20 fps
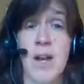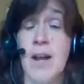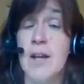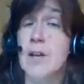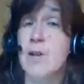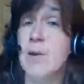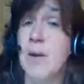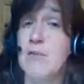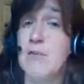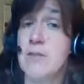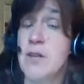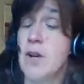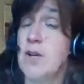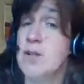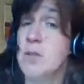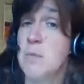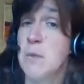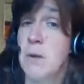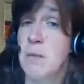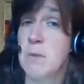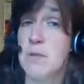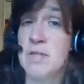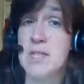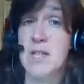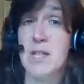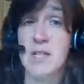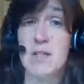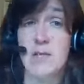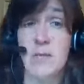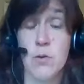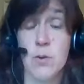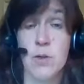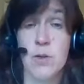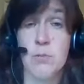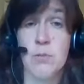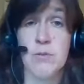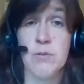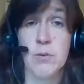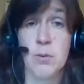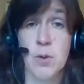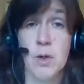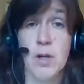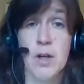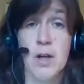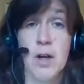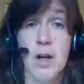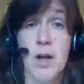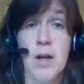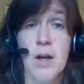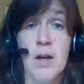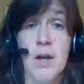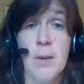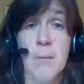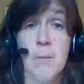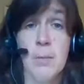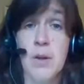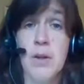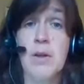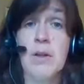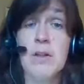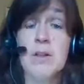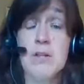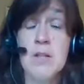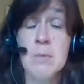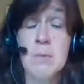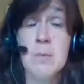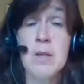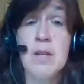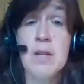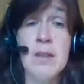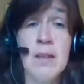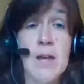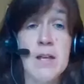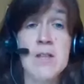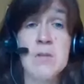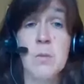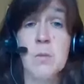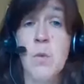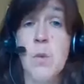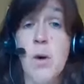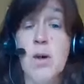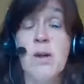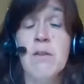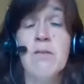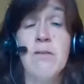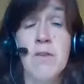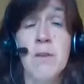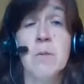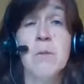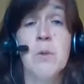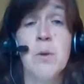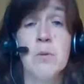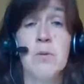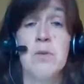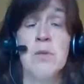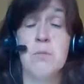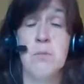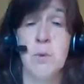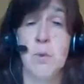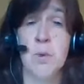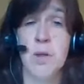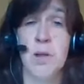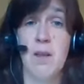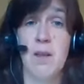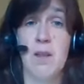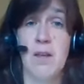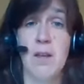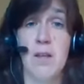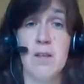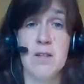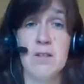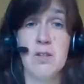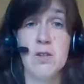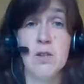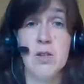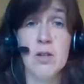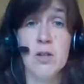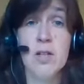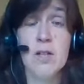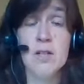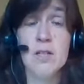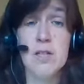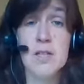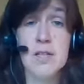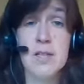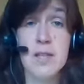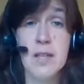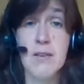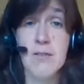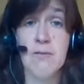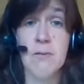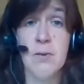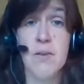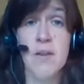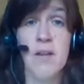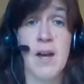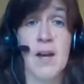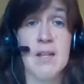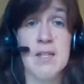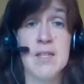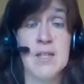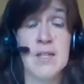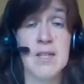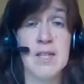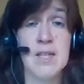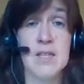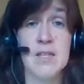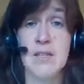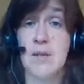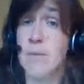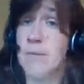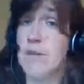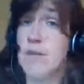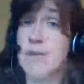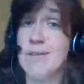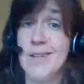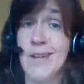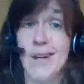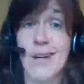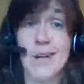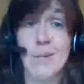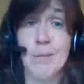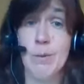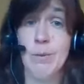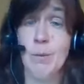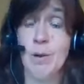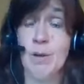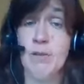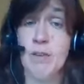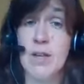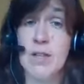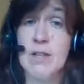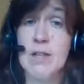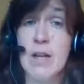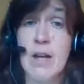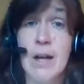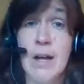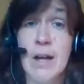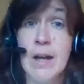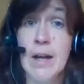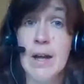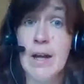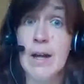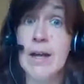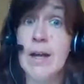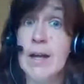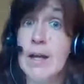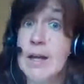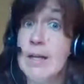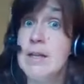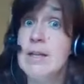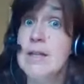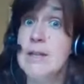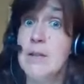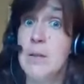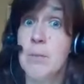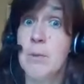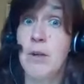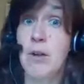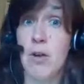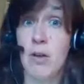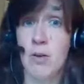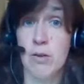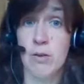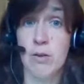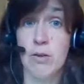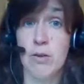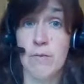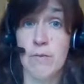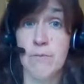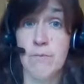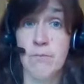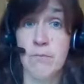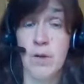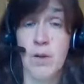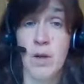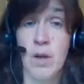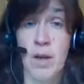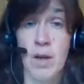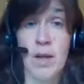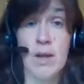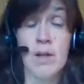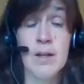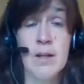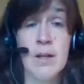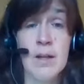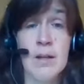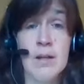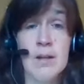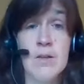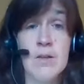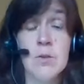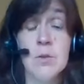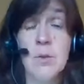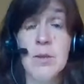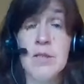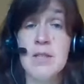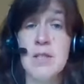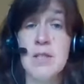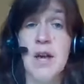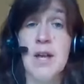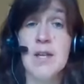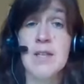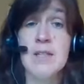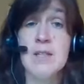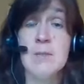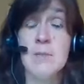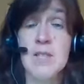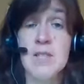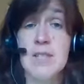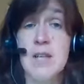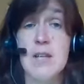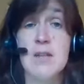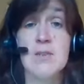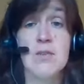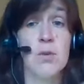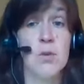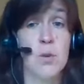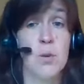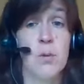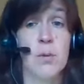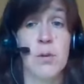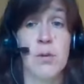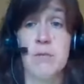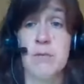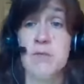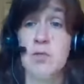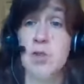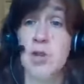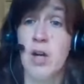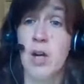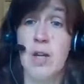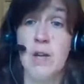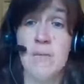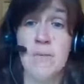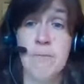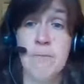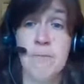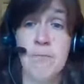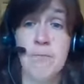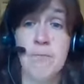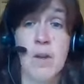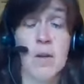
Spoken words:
And I know I've talked about mistakes before, but to me, that's one of the most important things. Learning to live with the idea that something's not going to be perfect is a miracle. Okay? So in science, mistakes are normal. That's great.